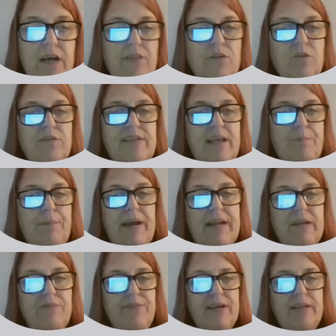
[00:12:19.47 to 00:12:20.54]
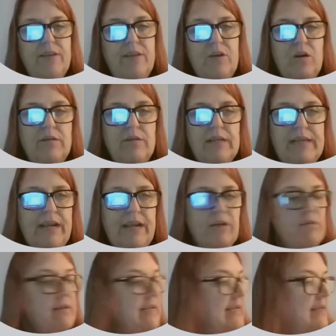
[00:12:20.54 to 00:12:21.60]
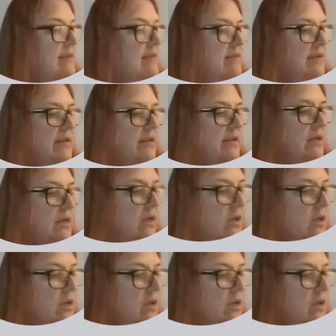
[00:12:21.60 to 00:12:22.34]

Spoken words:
others that might affect the current care needs.